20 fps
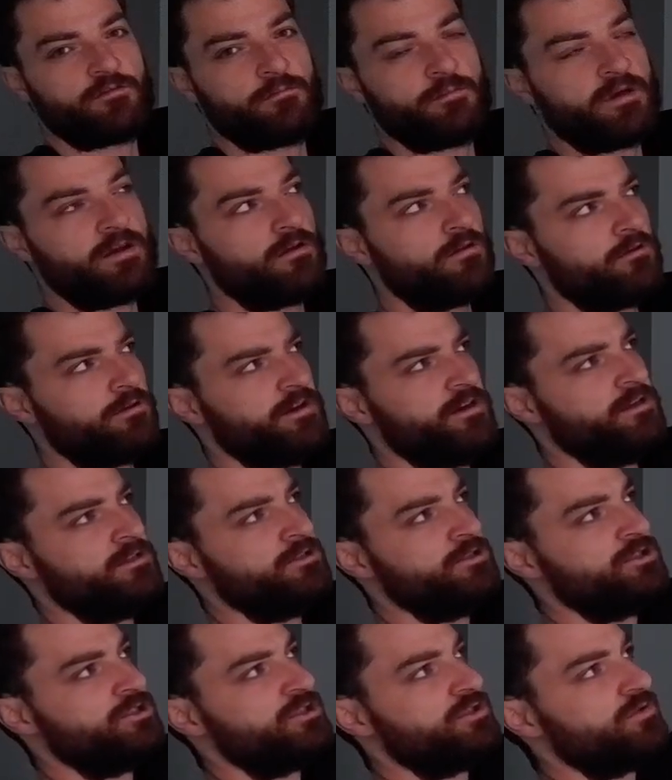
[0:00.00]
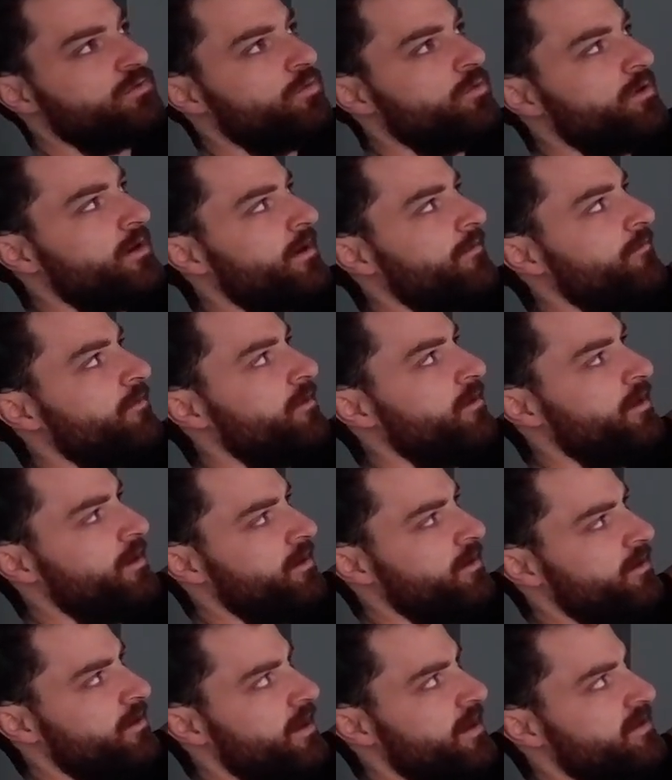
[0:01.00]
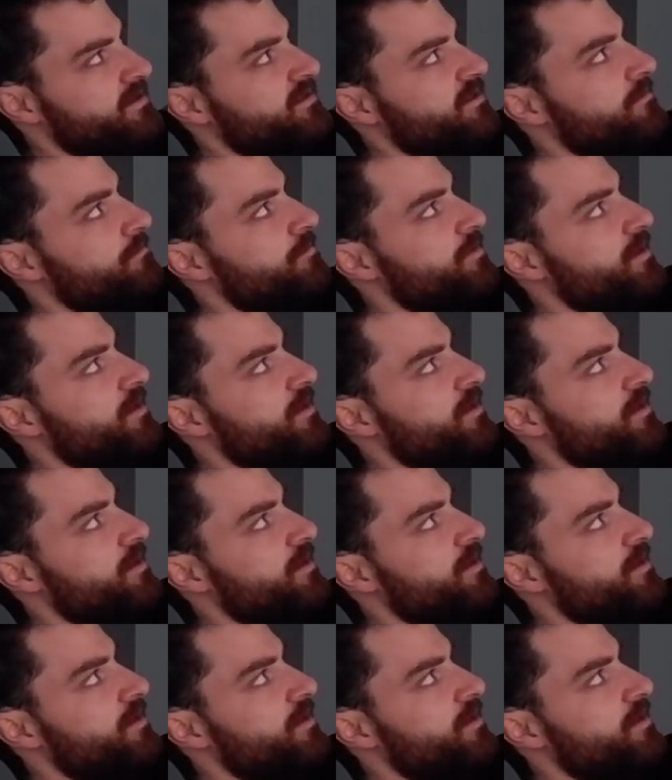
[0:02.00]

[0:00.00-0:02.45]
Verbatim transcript: the middle hinge wherever it ends up